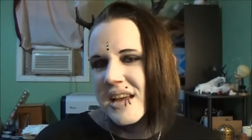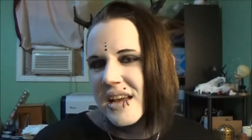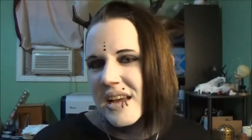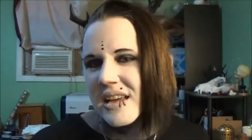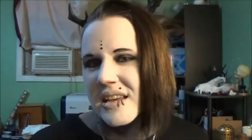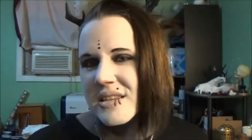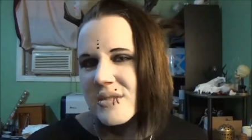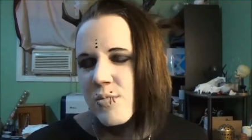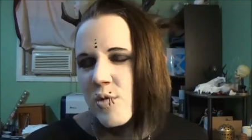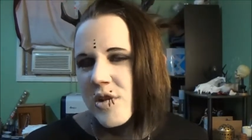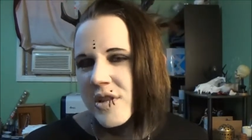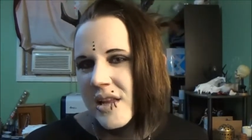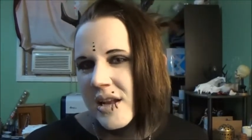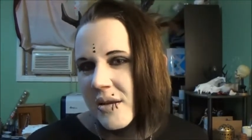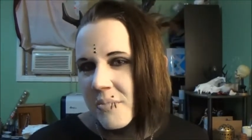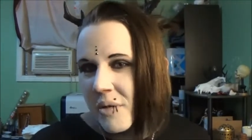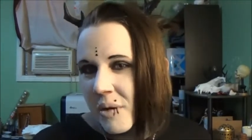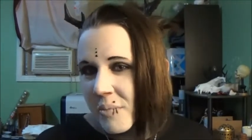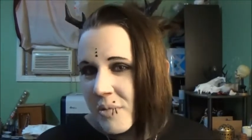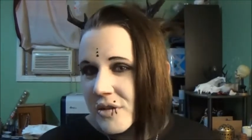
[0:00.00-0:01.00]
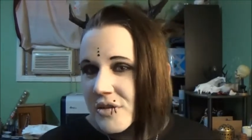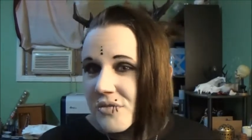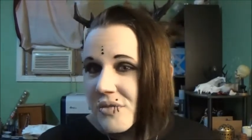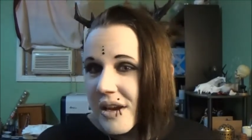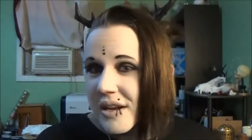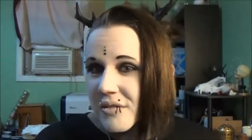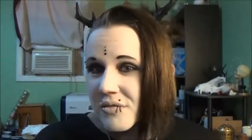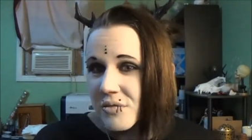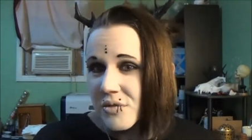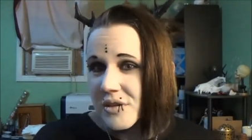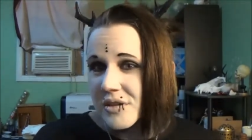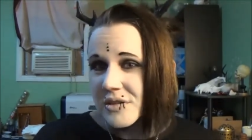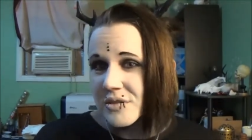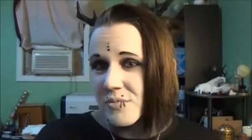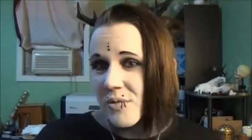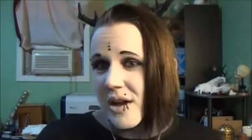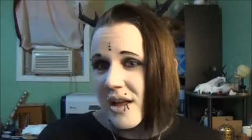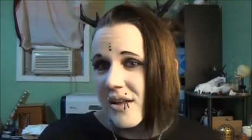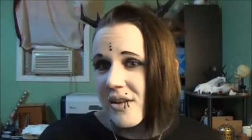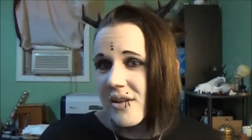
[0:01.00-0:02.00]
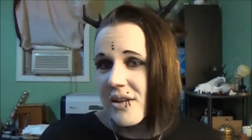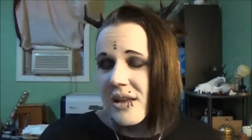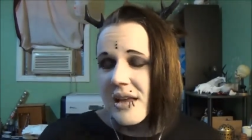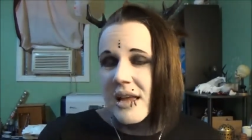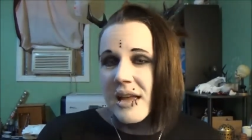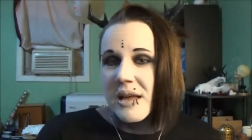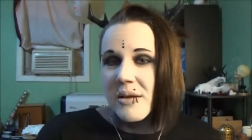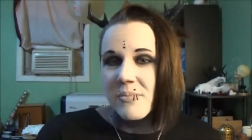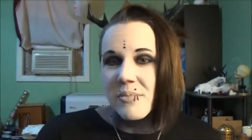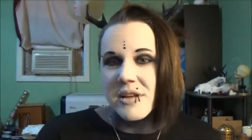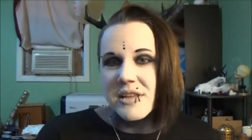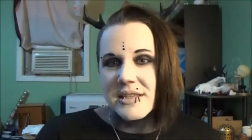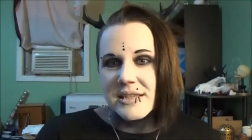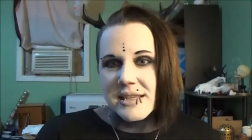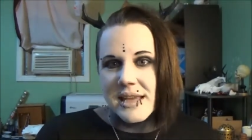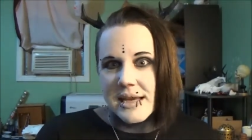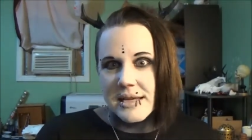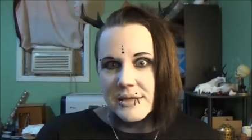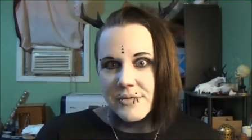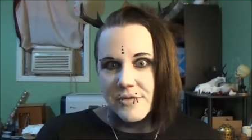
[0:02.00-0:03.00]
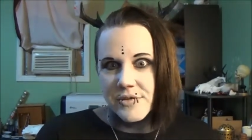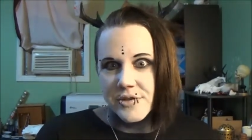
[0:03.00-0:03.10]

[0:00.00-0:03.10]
is one that I'm almost ready for as well, but snakes for